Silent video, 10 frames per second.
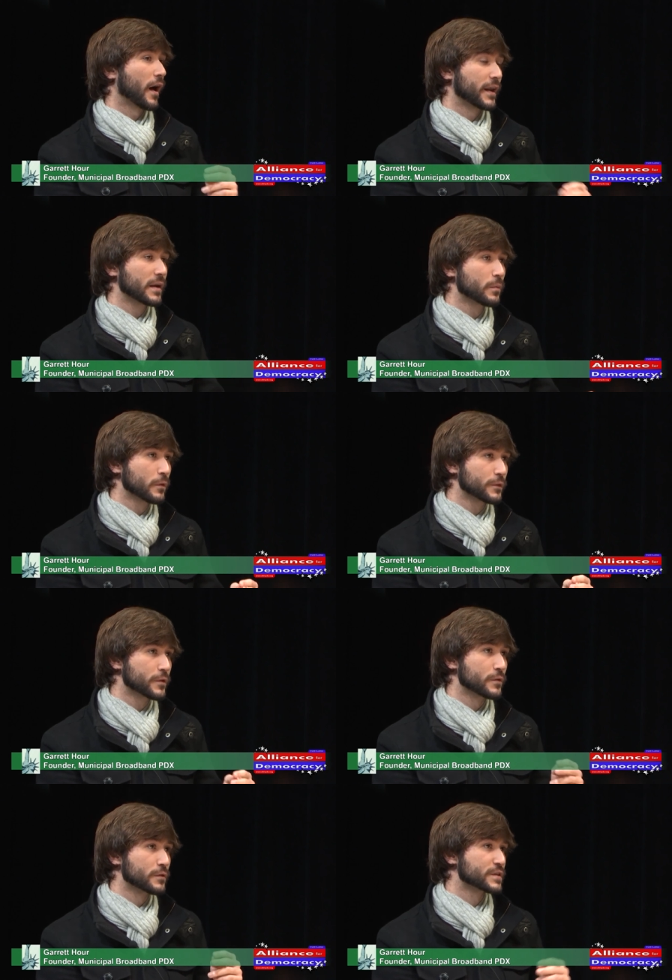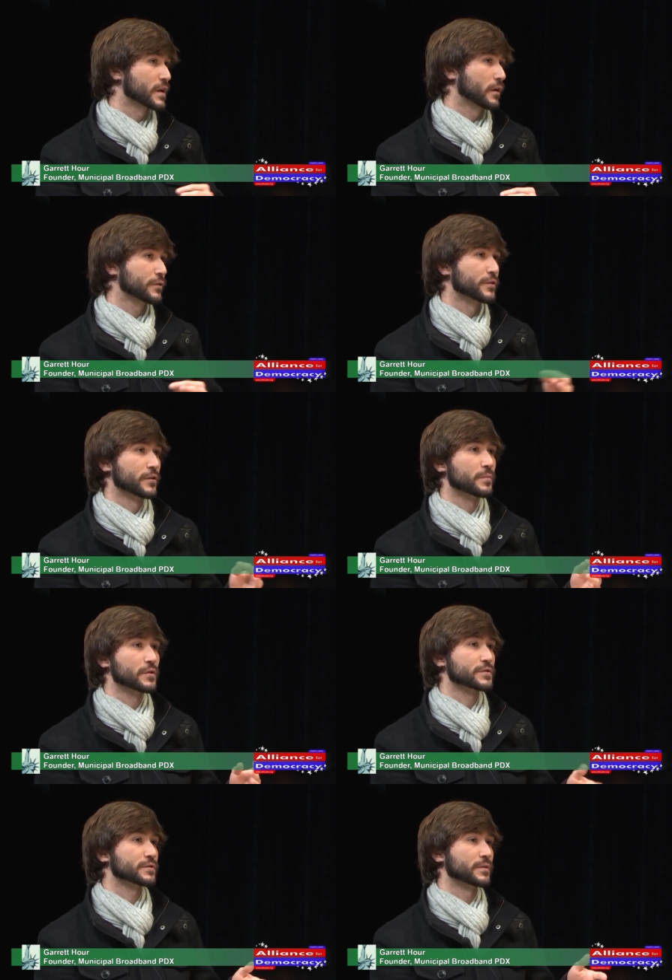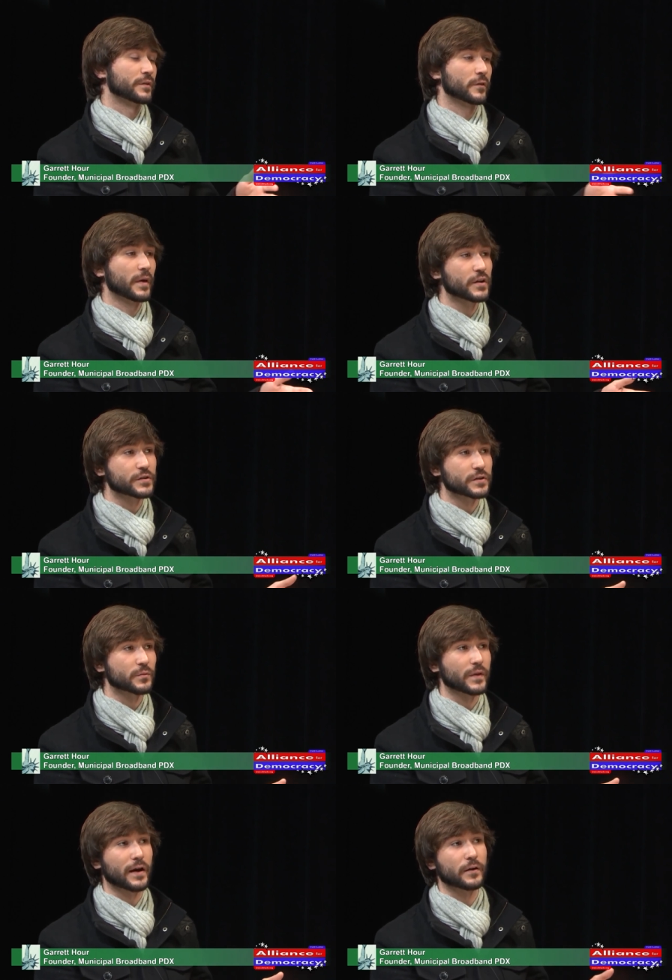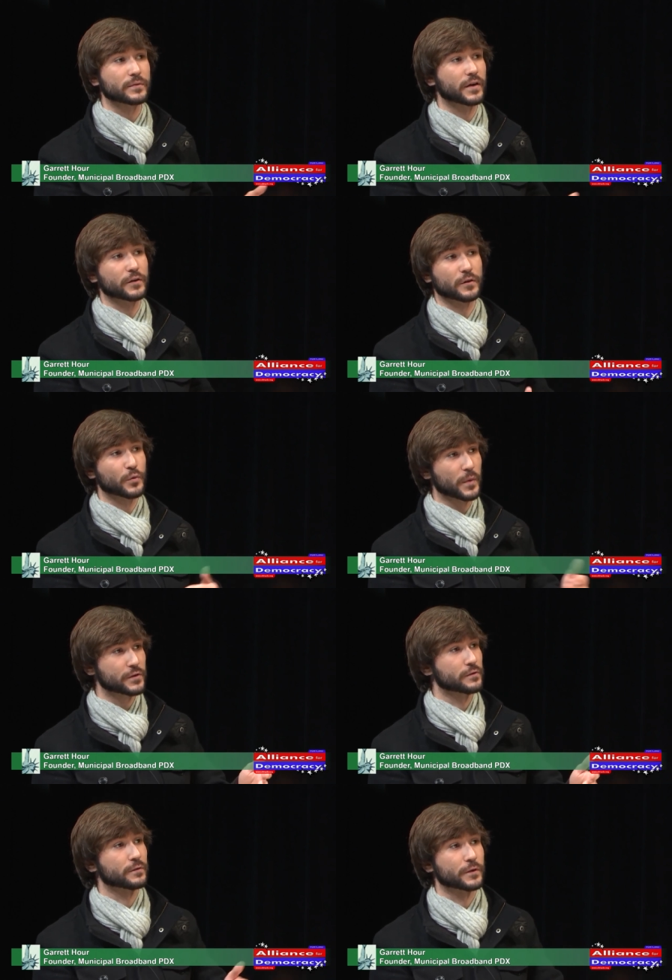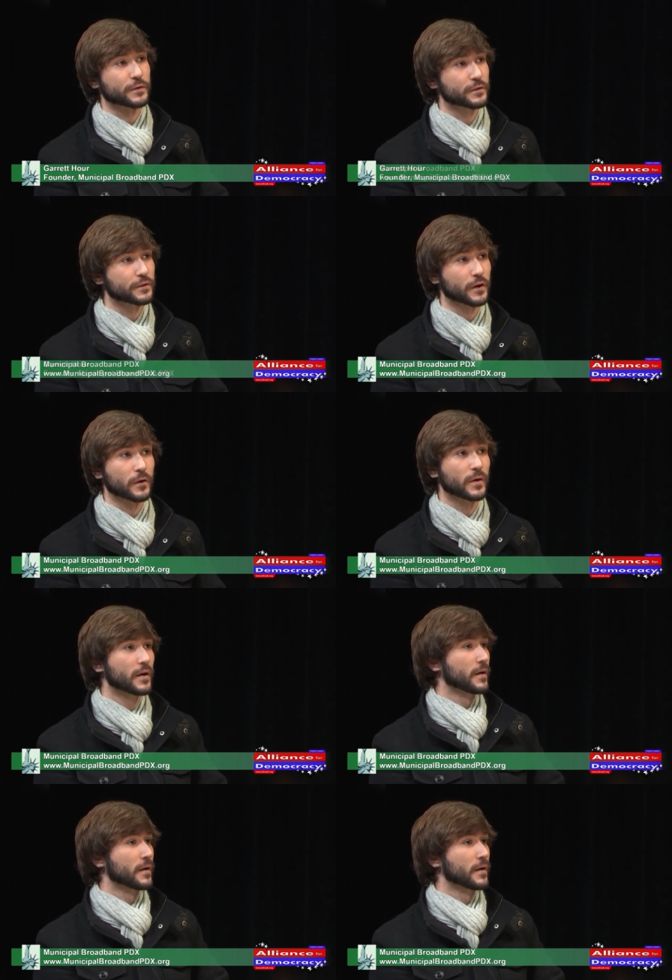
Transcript: unable to sell your personal information without getting your permission first. So